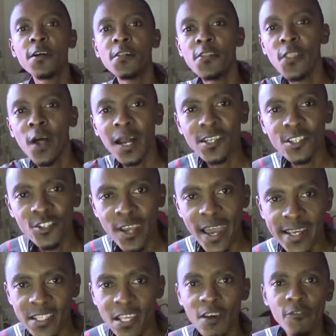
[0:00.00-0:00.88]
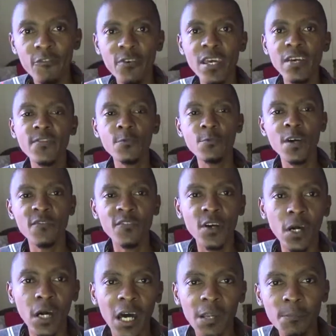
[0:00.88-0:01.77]
not just favor with
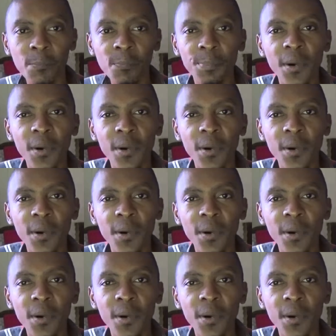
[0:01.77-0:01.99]
God,